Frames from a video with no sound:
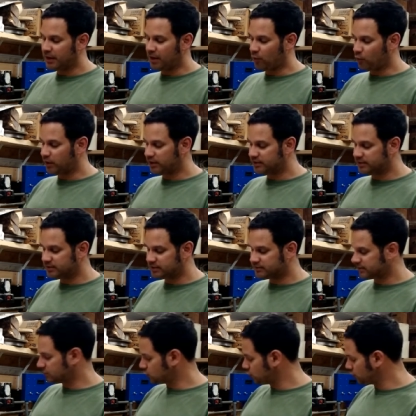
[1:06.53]
And what I did
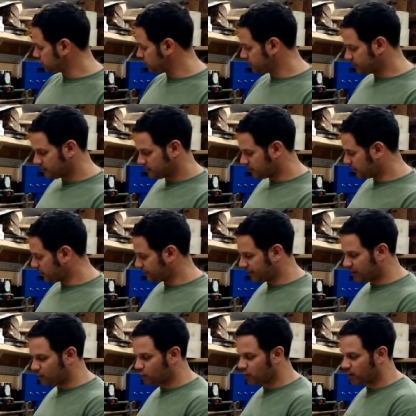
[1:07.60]
is I took
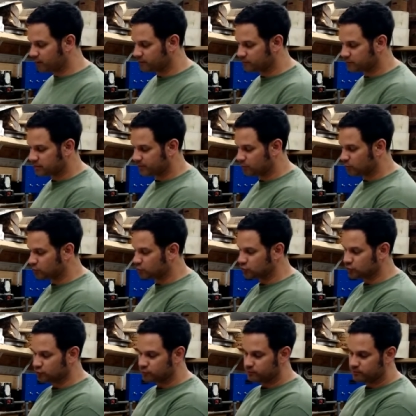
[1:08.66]
that rod, similar
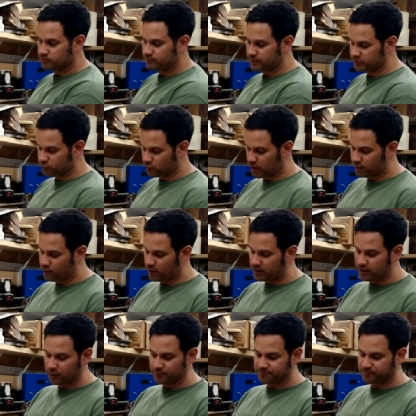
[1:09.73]
to this rod right
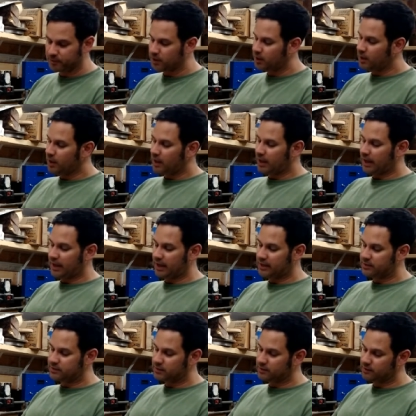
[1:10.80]
here,
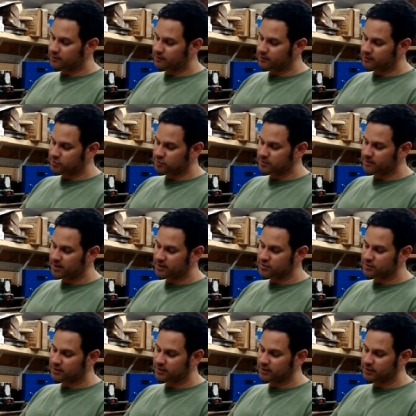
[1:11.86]
and just
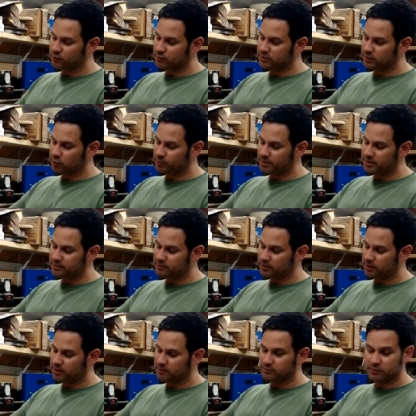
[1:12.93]
imagine that the end was a little bit
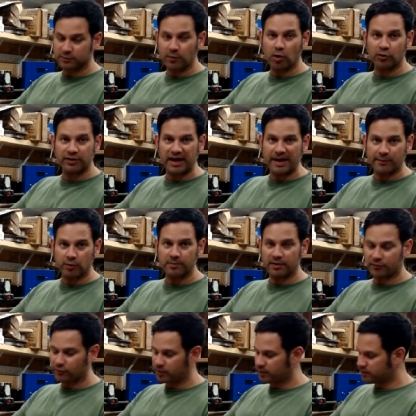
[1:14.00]
smaller in diameter,
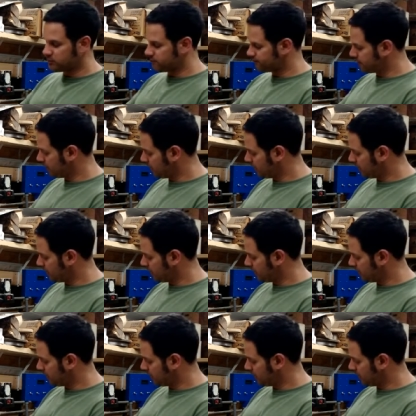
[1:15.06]
about 3/8.